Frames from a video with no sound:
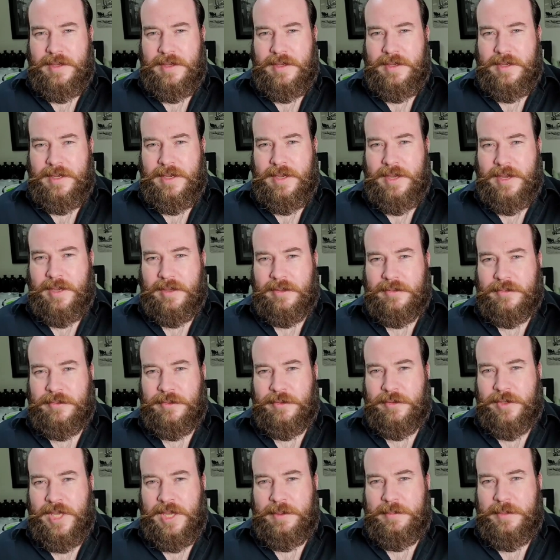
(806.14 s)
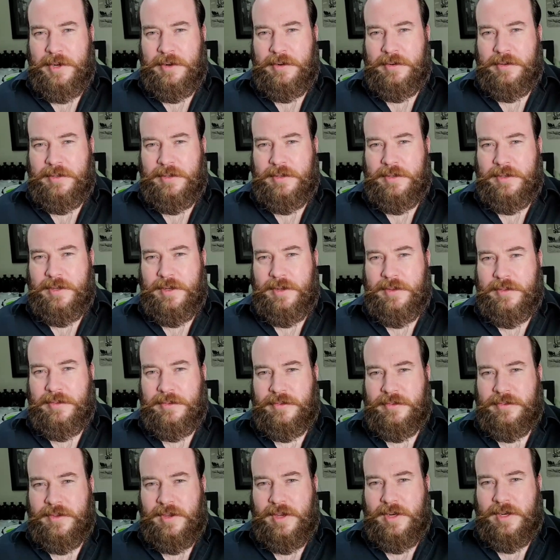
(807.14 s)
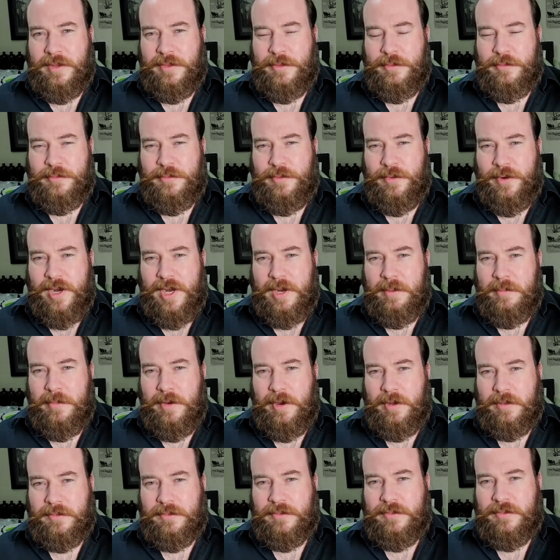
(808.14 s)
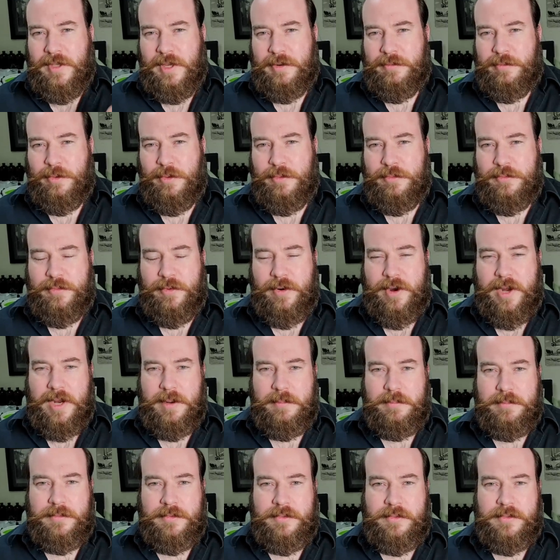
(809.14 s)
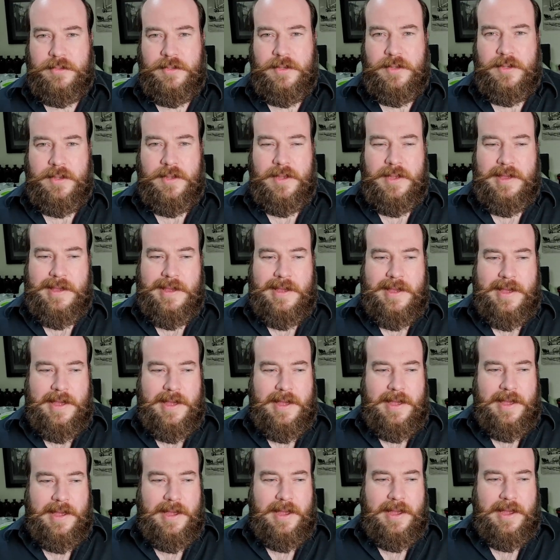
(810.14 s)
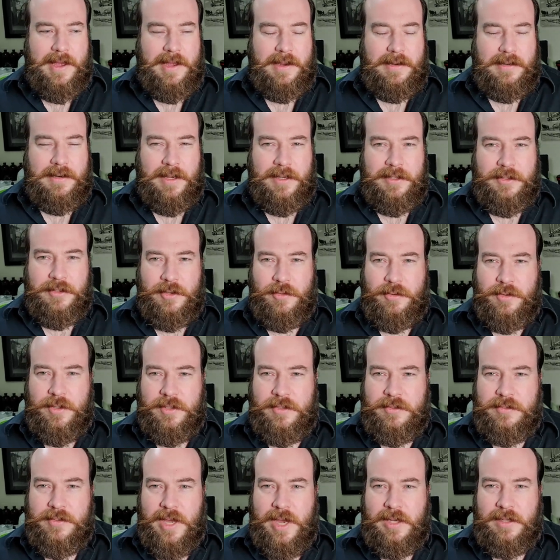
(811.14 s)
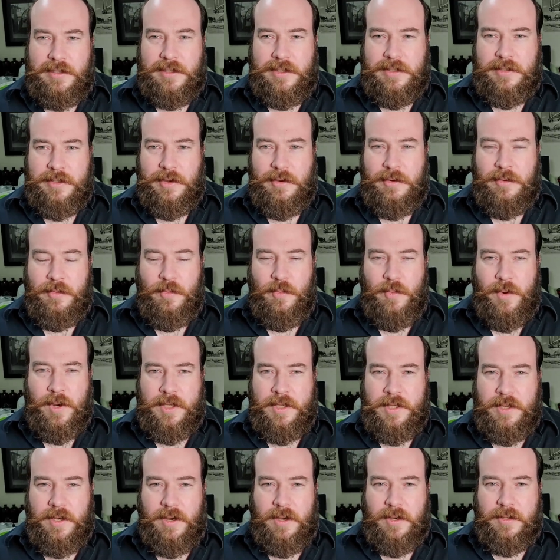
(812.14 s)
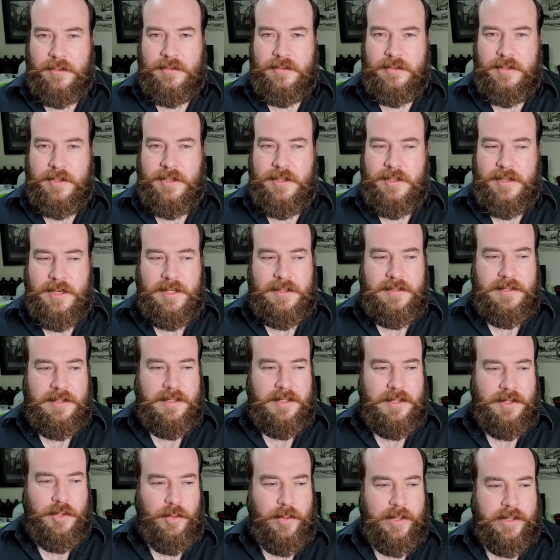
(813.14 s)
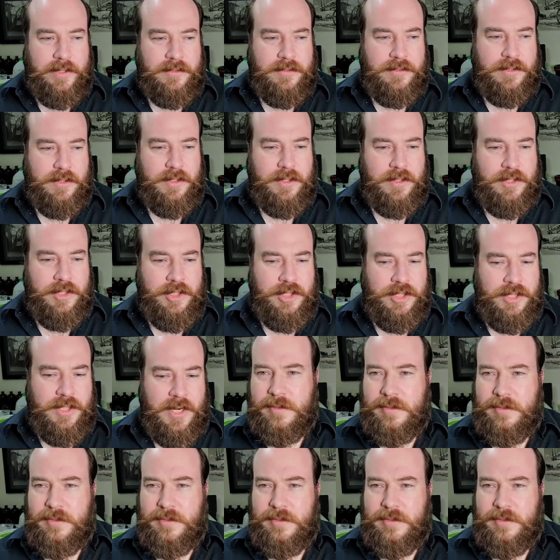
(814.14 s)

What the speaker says: Yeah, so it came out other side of the frame on several frames, and I don't exactly know what caused it. I did a quick search.